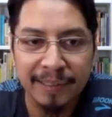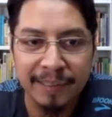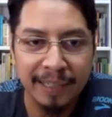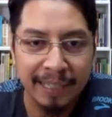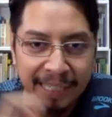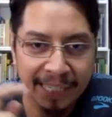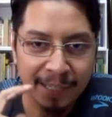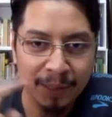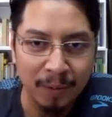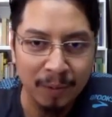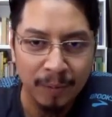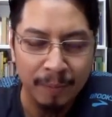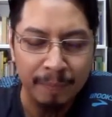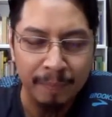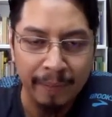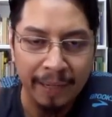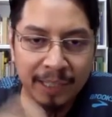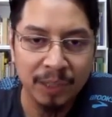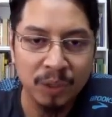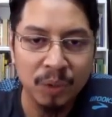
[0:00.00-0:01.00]
Again, going
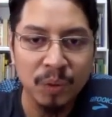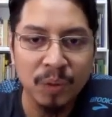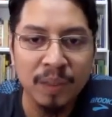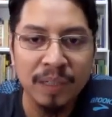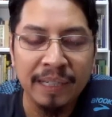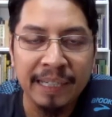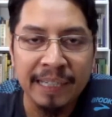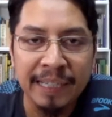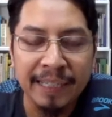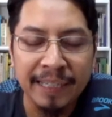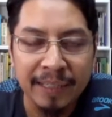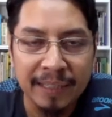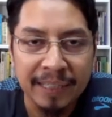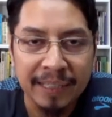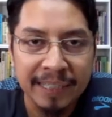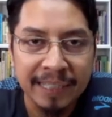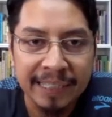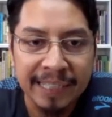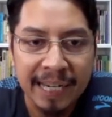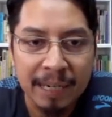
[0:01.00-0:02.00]
back to
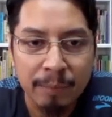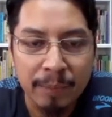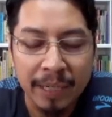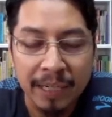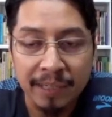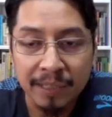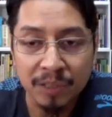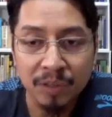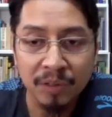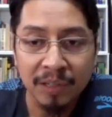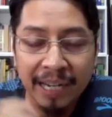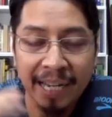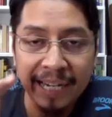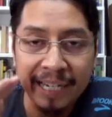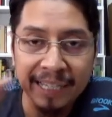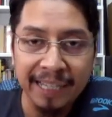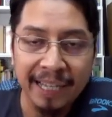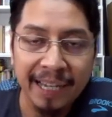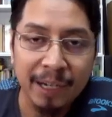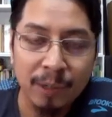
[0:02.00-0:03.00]
the timing. So
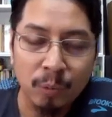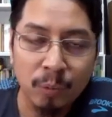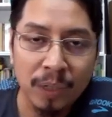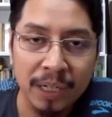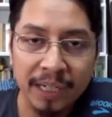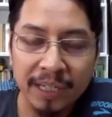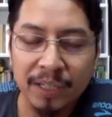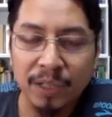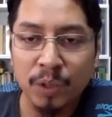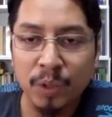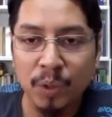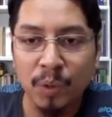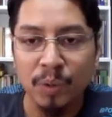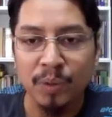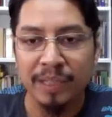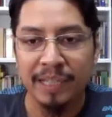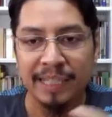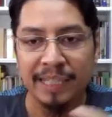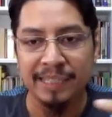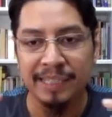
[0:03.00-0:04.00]
like that work, you know,
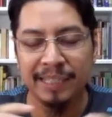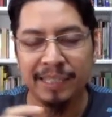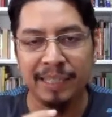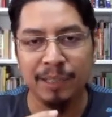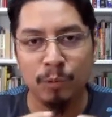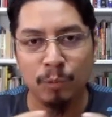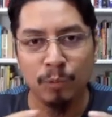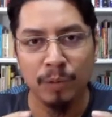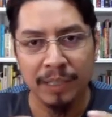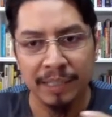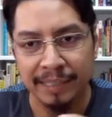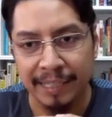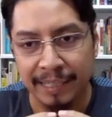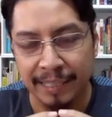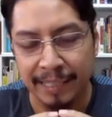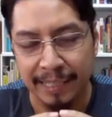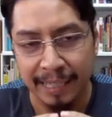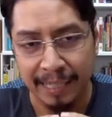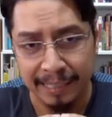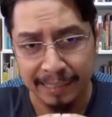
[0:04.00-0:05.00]
there's certain work
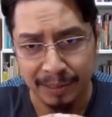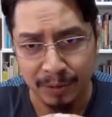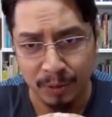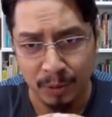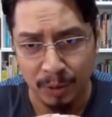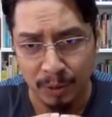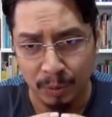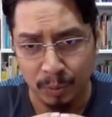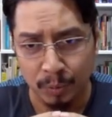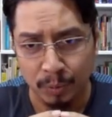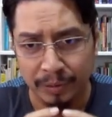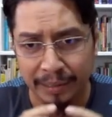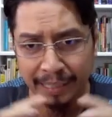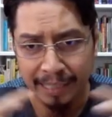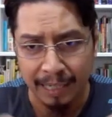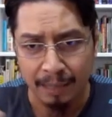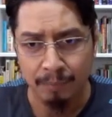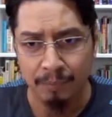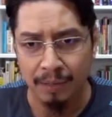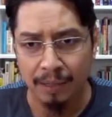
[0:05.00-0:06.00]
that is going to take
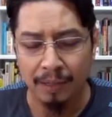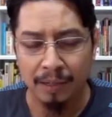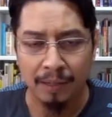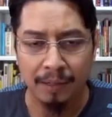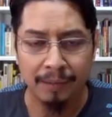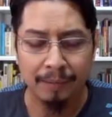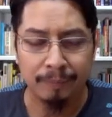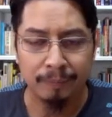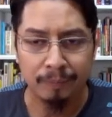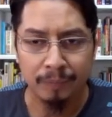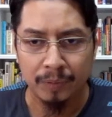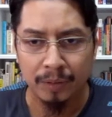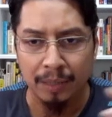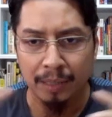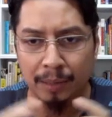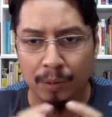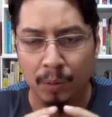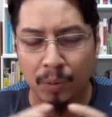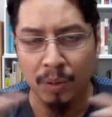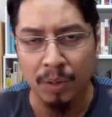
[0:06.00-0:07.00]
up a
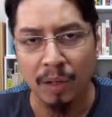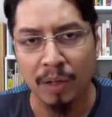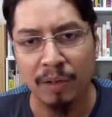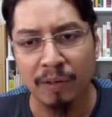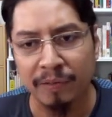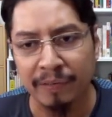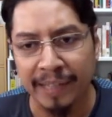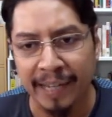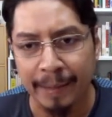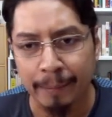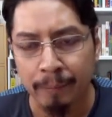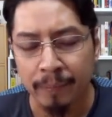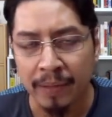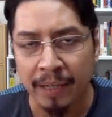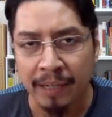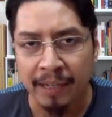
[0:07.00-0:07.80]
whole lot of time.